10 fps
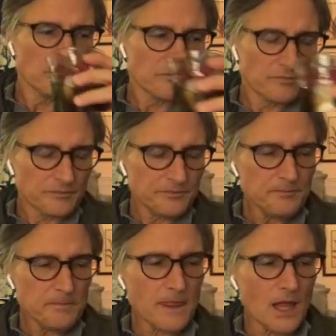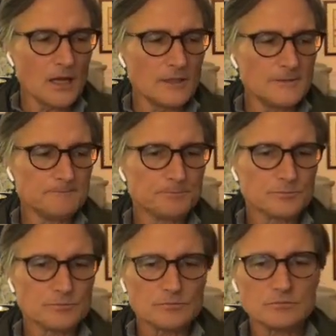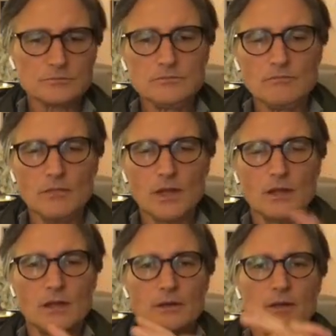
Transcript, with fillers: That's the uh, the video coin token, or is it something different?